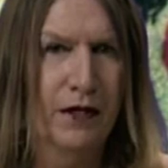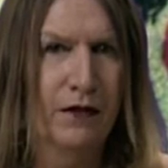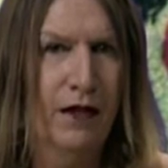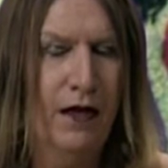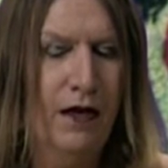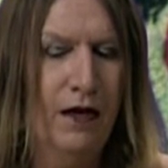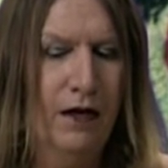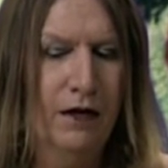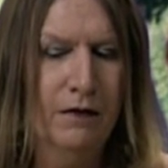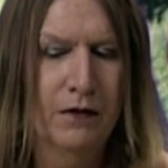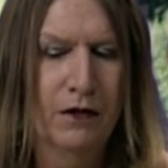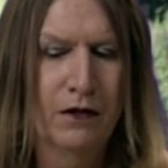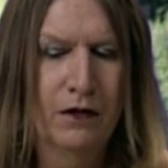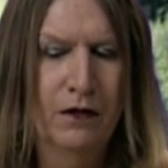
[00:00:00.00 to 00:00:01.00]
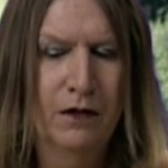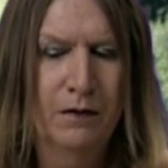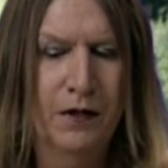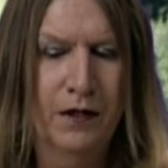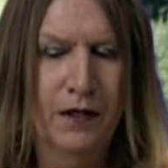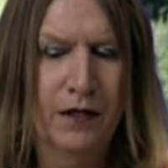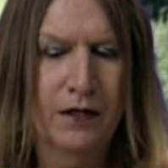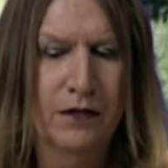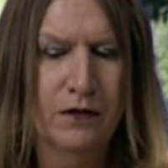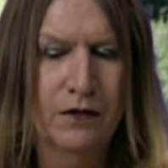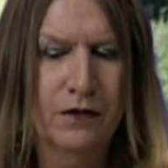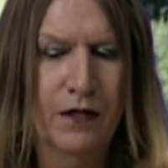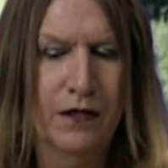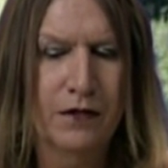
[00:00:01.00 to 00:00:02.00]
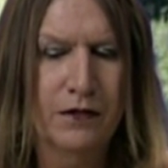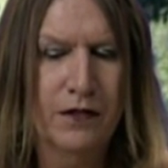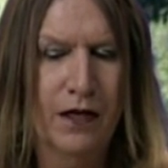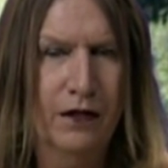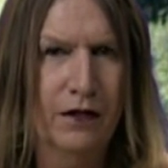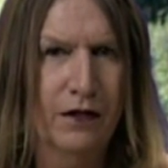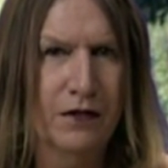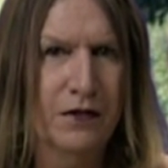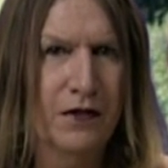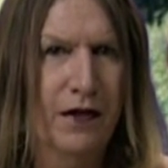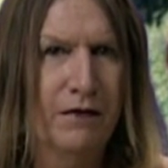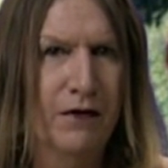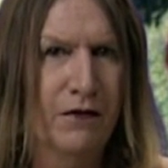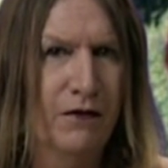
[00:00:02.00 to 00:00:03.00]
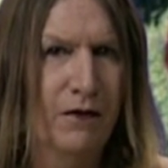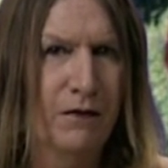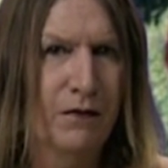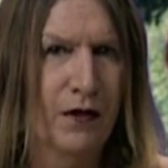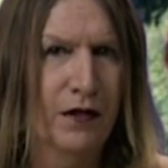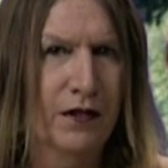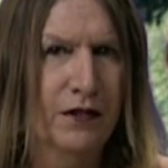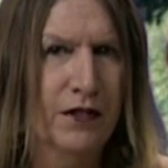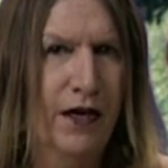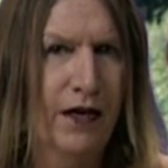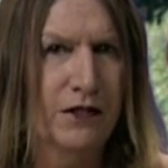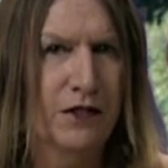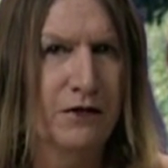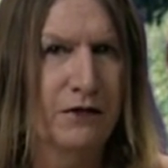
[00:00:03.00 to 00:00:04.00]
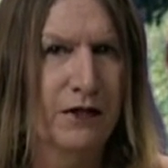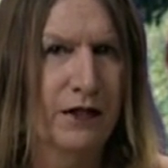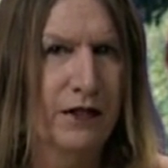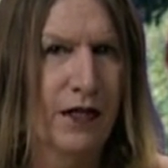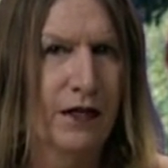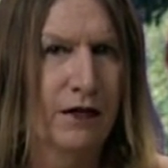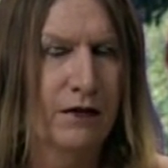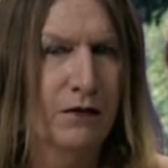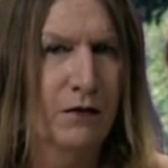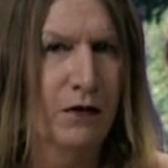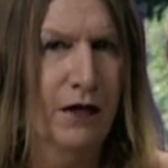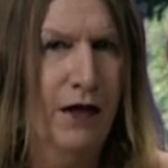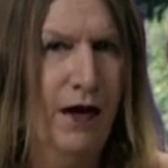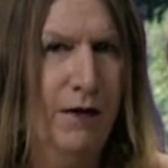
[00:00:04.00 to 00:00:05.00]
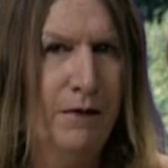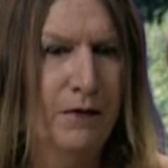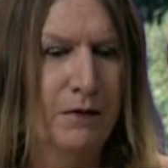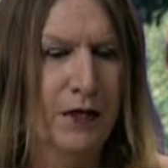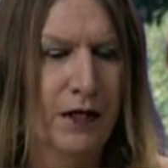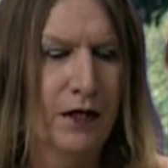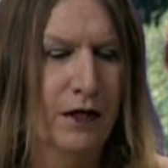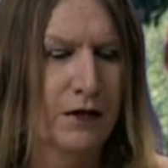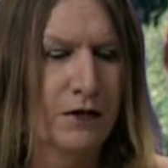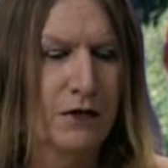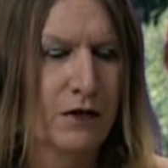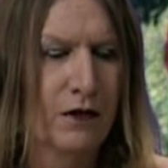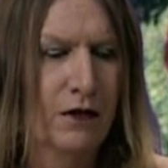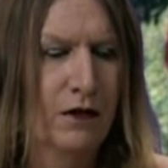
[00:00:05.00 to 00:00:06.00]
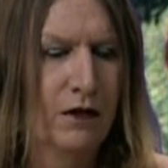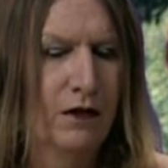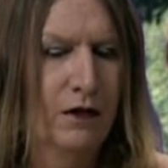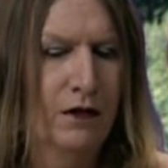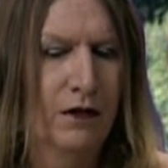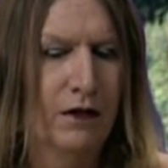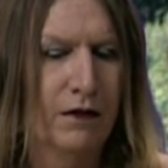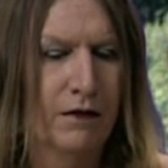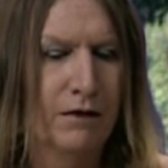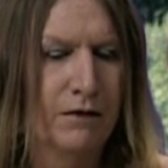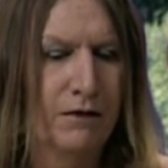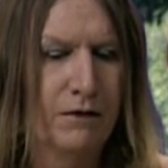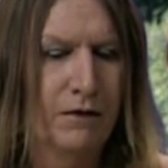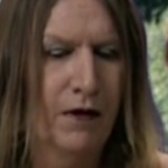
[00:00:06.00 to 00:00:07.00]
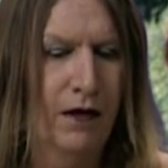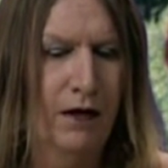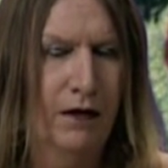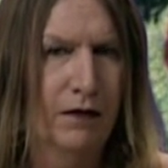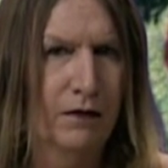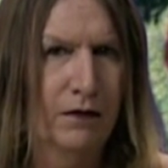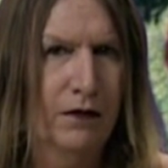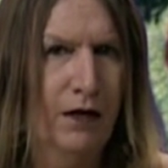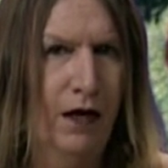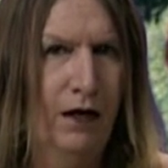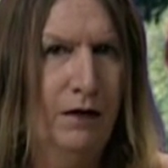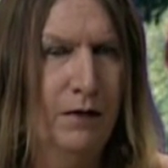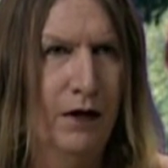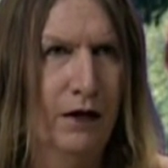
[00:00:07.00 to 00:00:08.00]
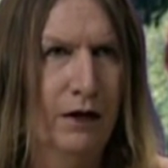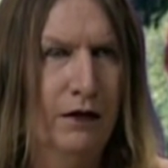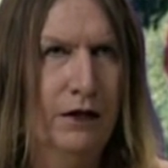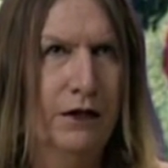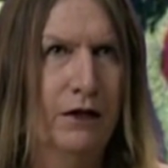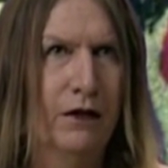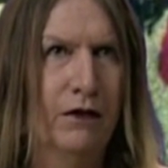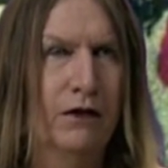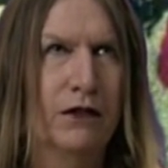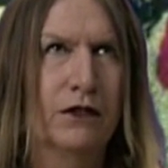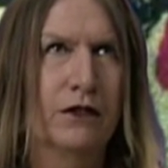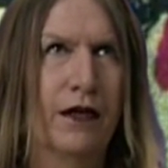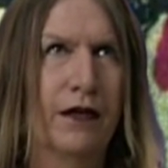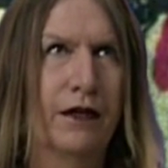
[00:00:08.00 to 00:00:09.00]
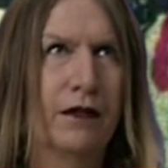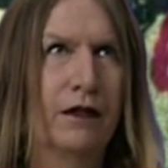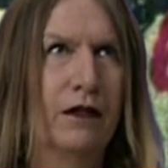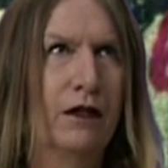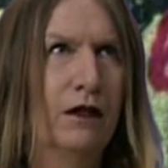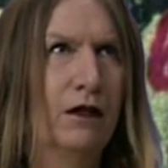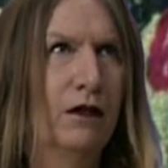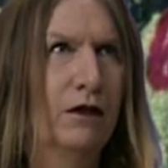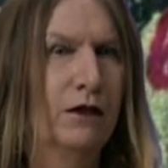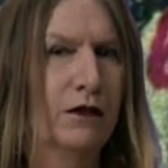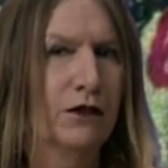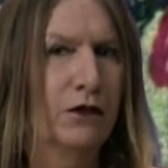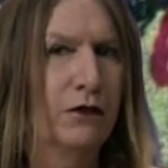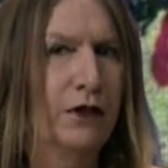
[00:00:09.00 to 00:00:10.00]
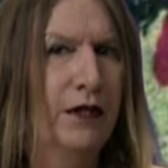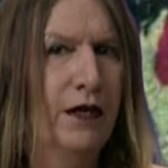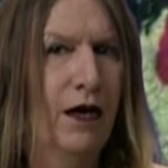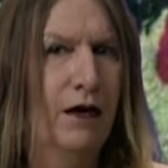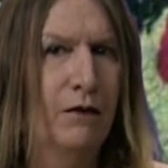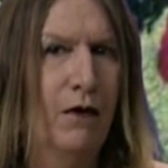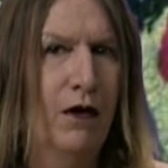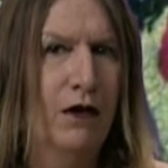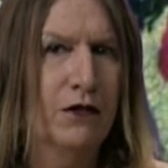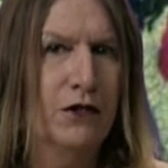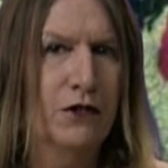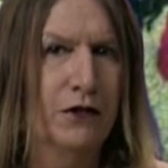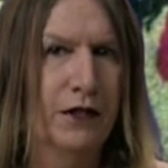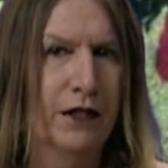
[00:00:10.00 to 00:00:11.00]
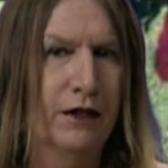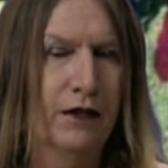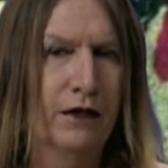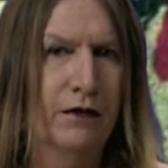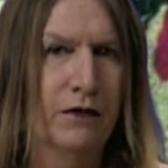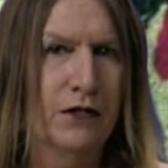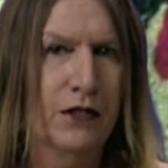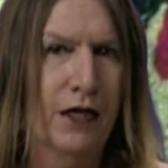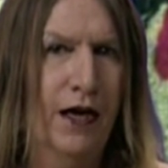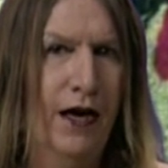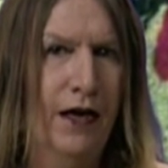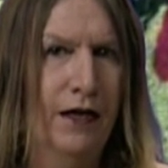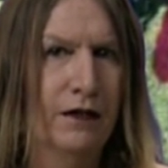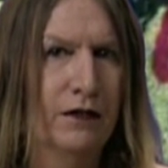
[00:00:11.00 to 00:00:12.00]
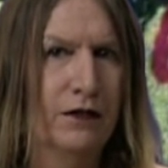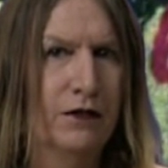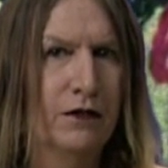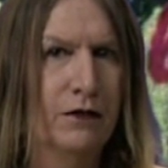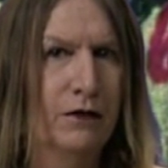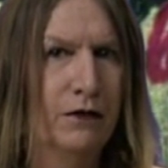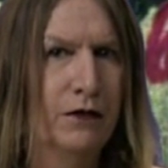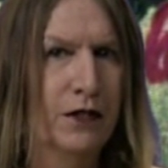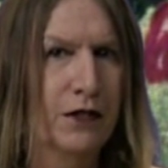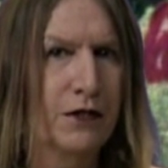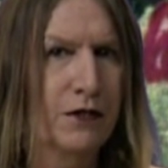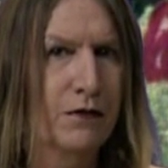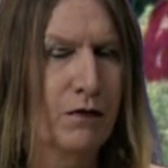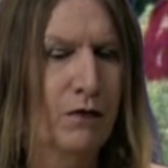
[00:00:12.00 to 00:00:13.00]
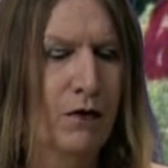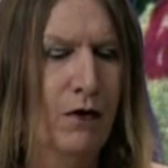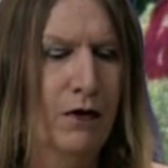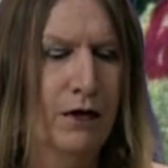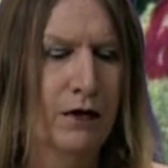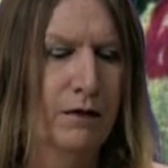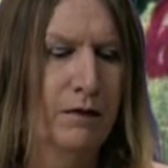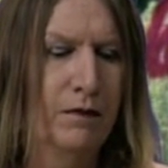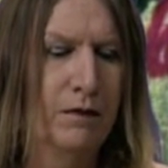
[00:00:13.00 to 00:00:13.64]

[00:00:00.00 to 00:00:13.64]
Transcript: lie, because that's not going to save you from the catastrophe that will happen because of our karma. You know, it's like this greed on Wall Street. There was a guy who just wrote a